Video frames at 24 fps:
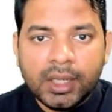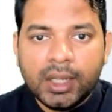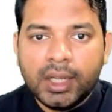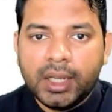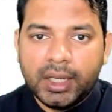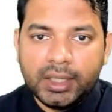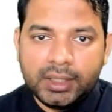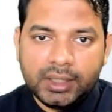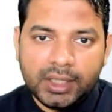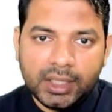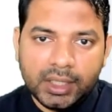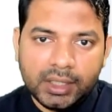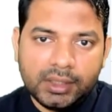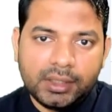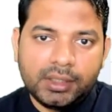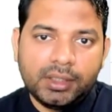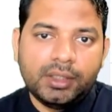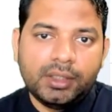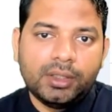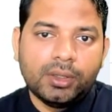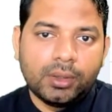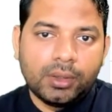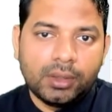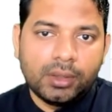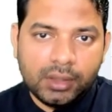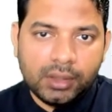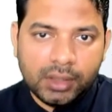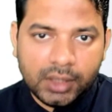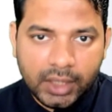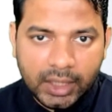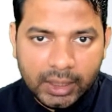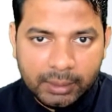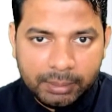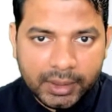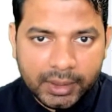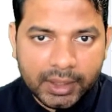and get your
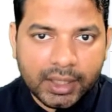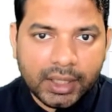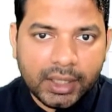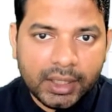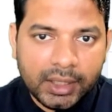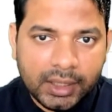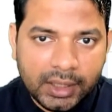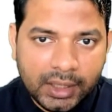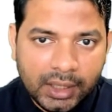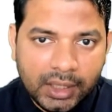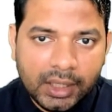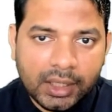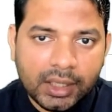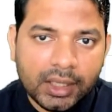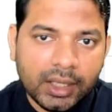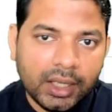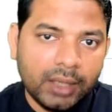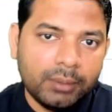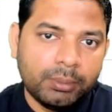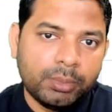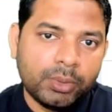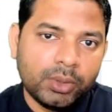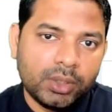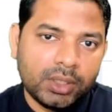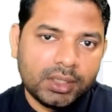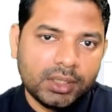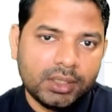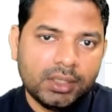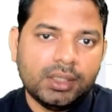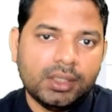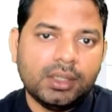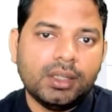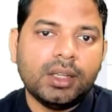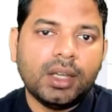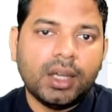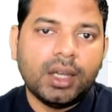API key and put it
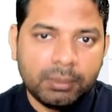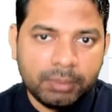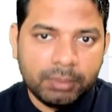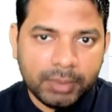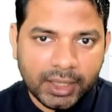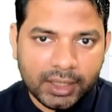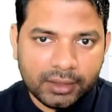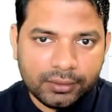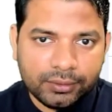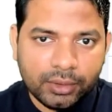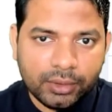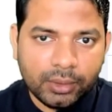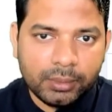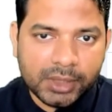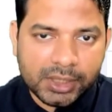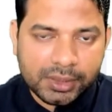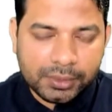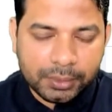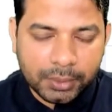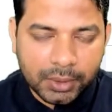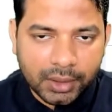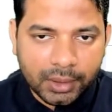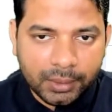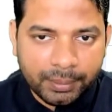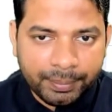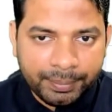in our platform as well.